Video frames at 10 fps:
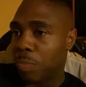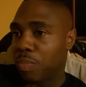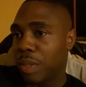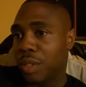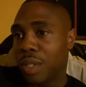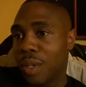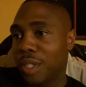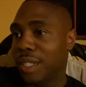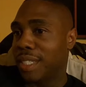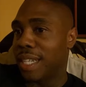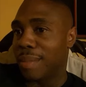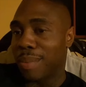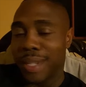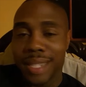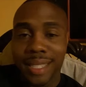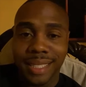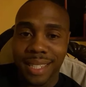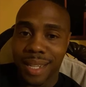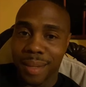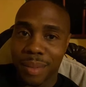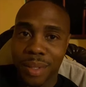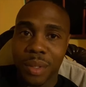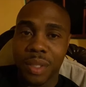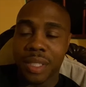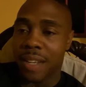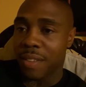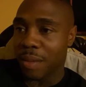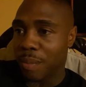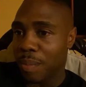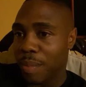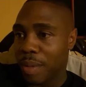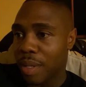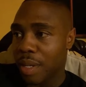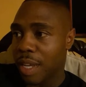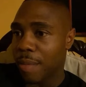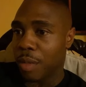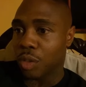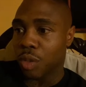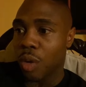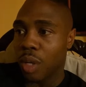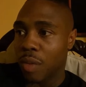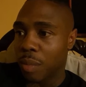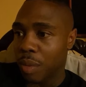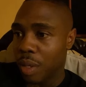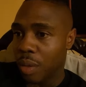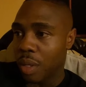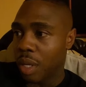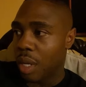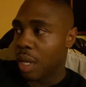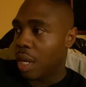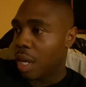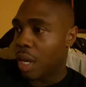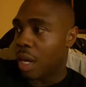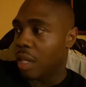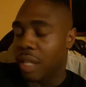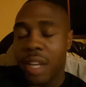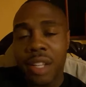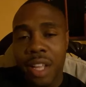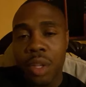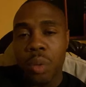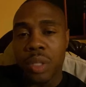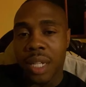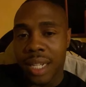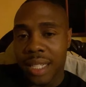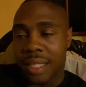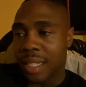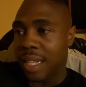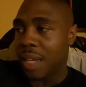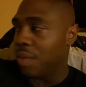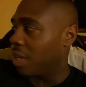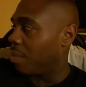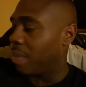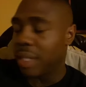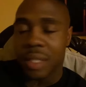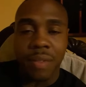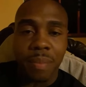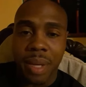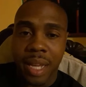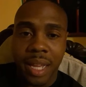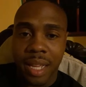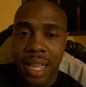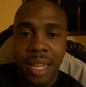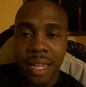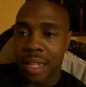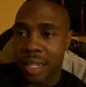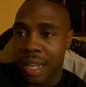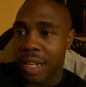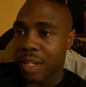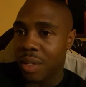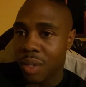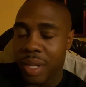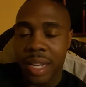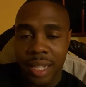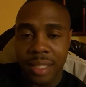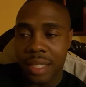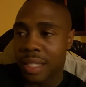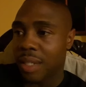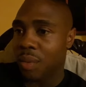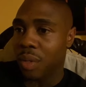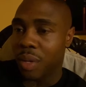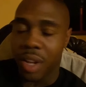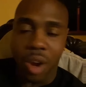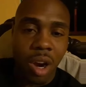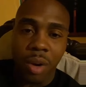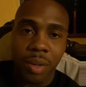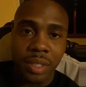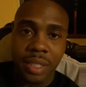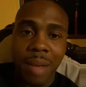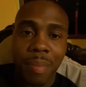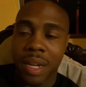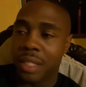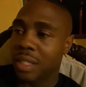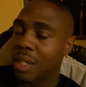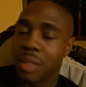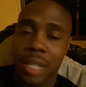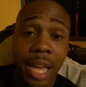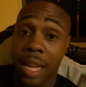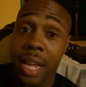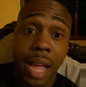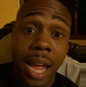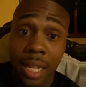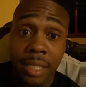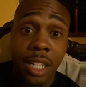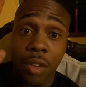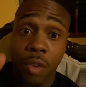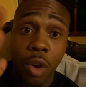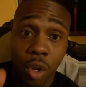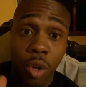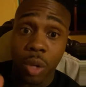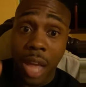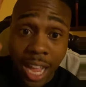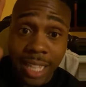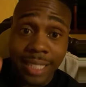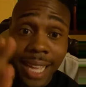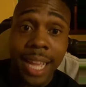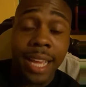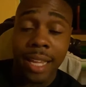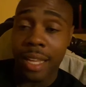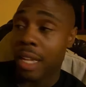But you just have to break that shit up. You just have to keep control of them, They usually listen, even in the midst of being heated. They listen. They arguing and snapping at each other. You say, "Hey, cállate la boca, cállate."